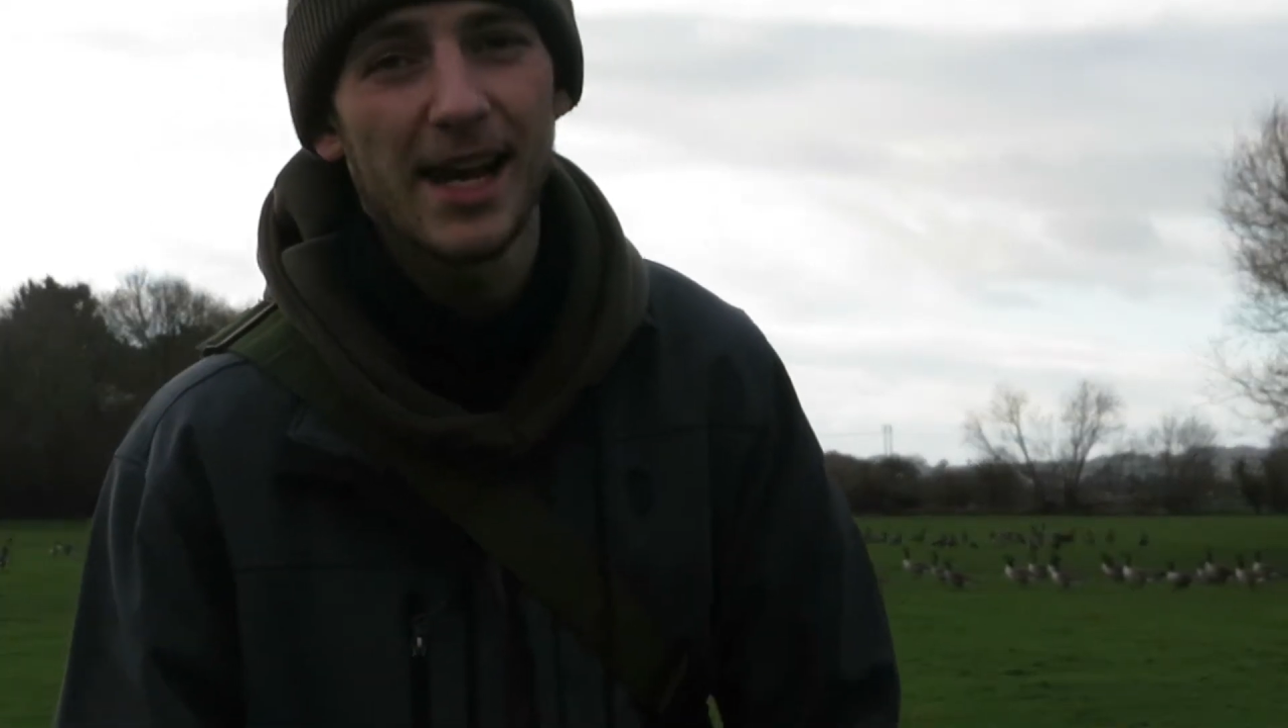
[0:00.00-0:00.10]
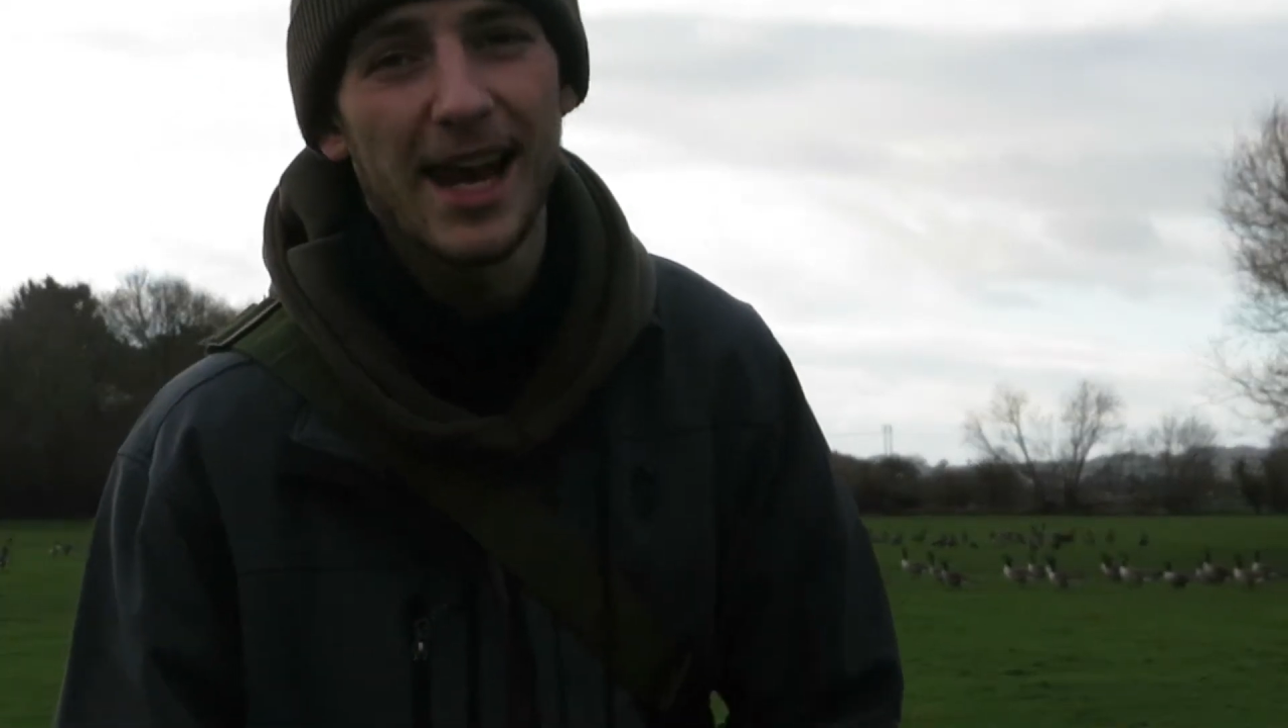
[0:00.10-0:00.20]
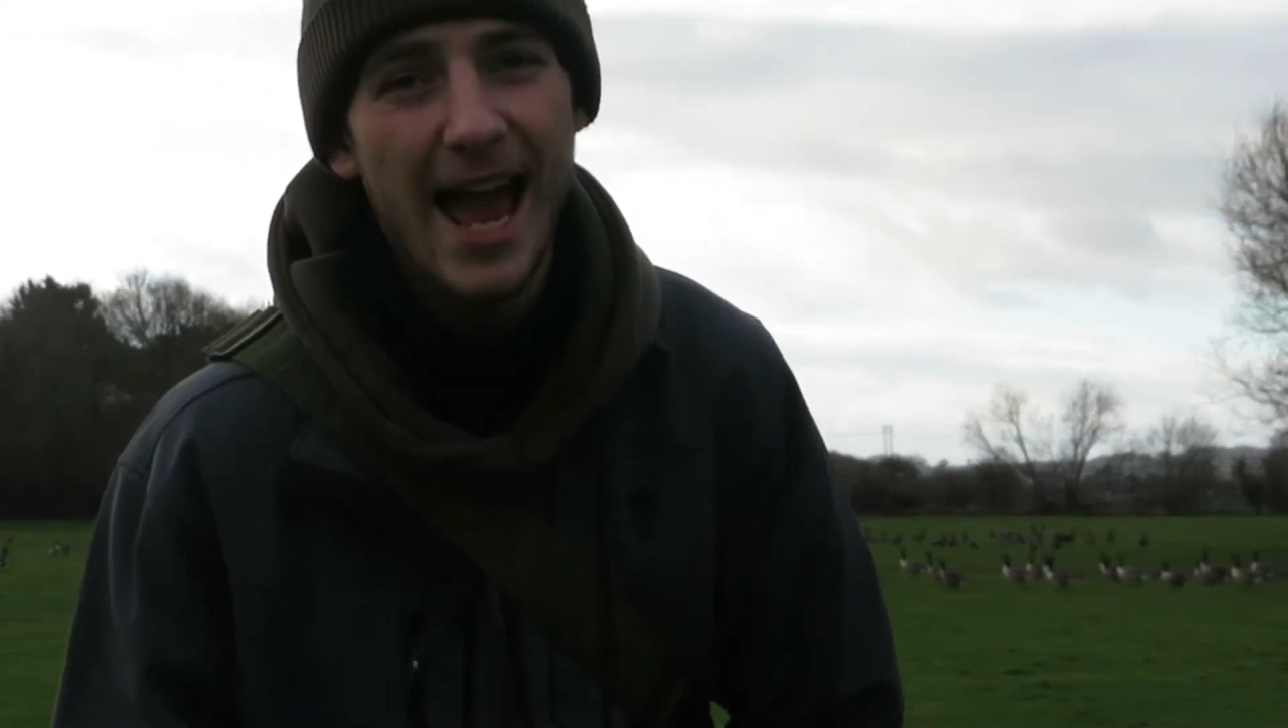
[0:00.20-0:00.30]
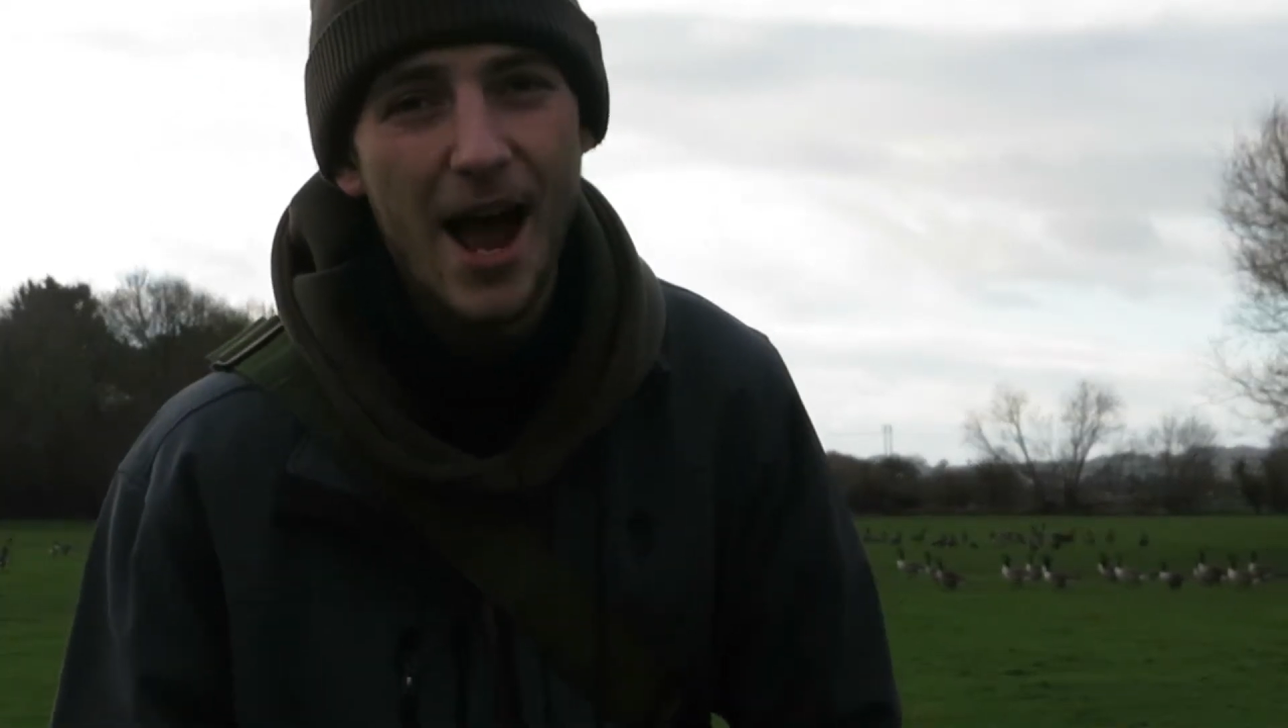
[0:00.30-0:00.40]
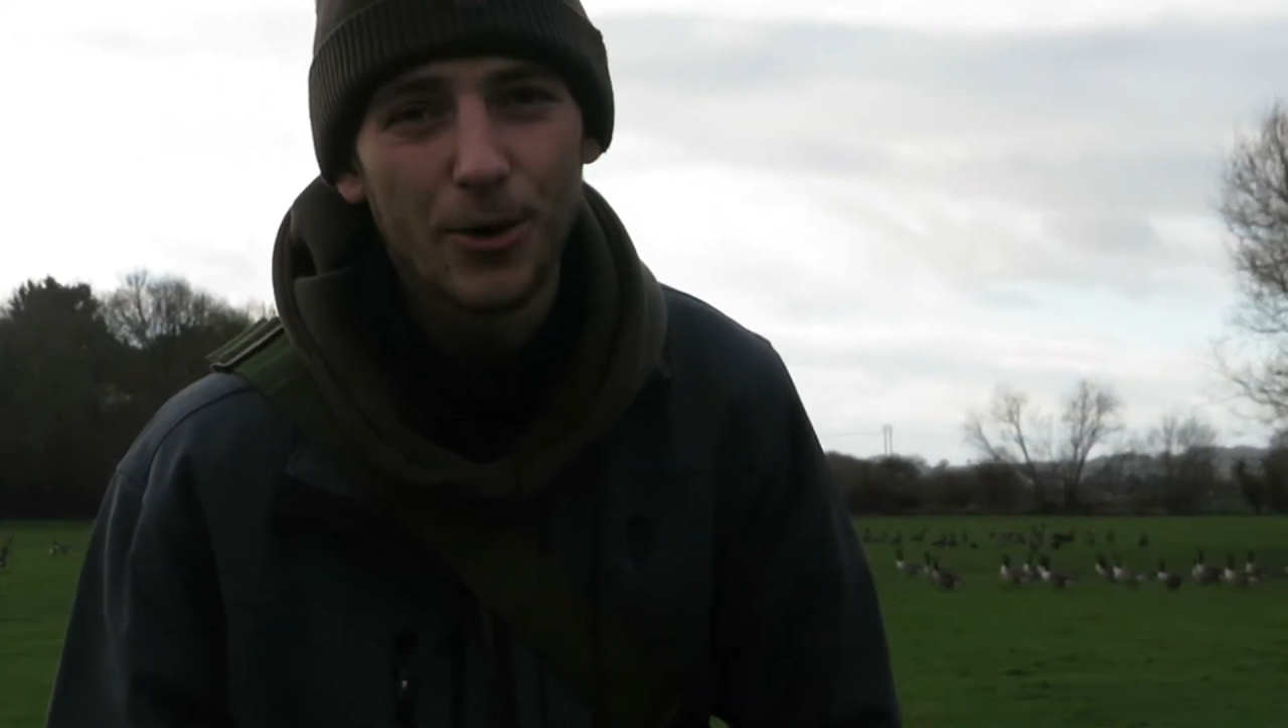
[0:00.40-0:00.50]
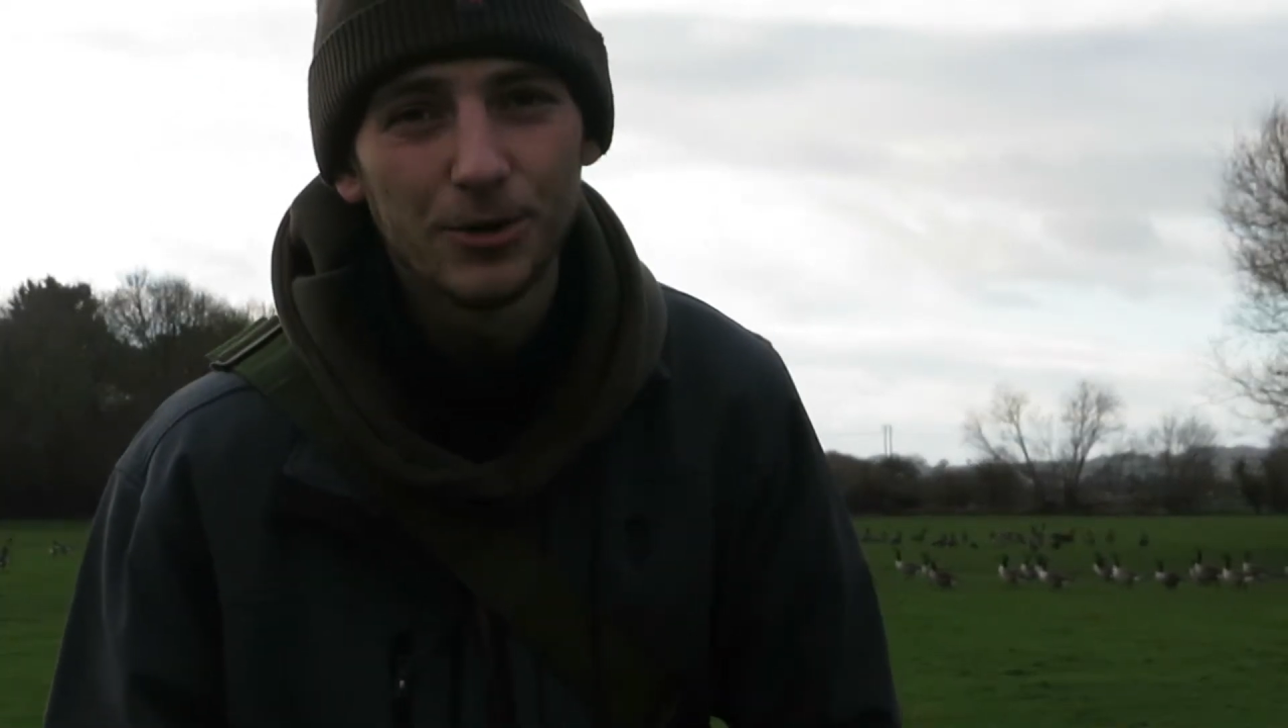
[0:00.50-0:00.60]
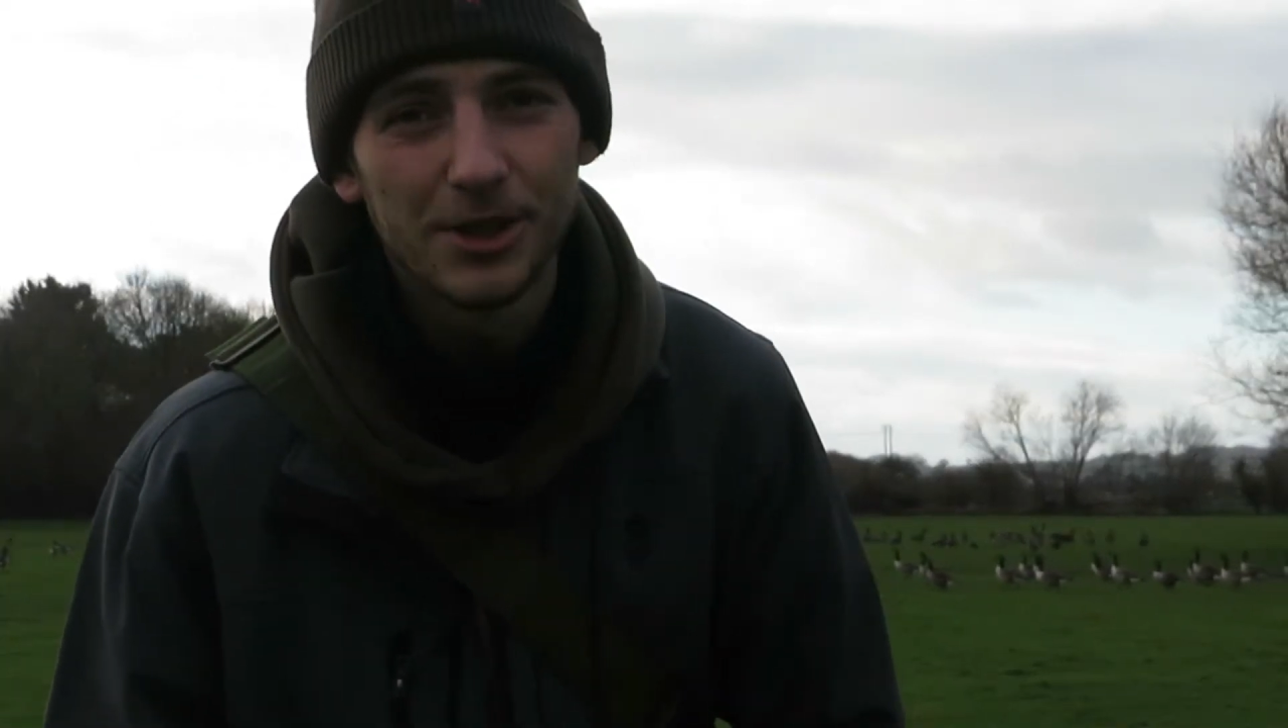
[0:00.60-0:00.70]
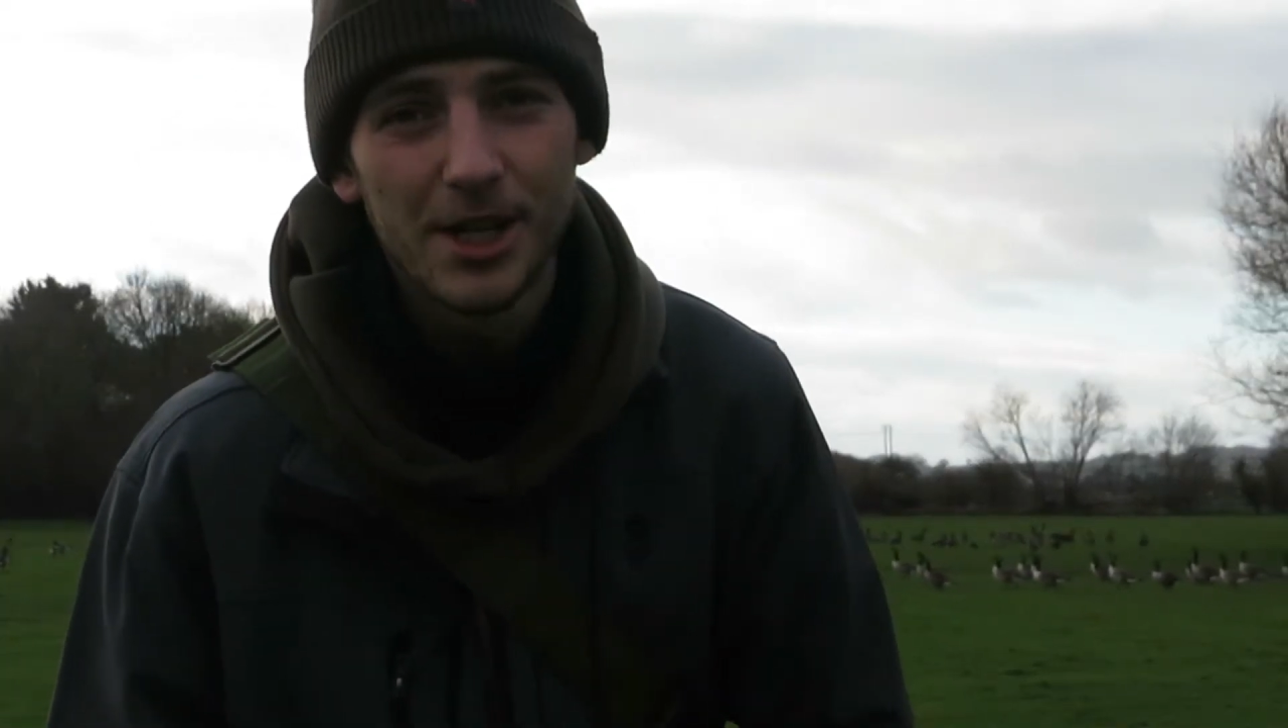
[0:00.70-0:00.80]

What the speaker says: loud.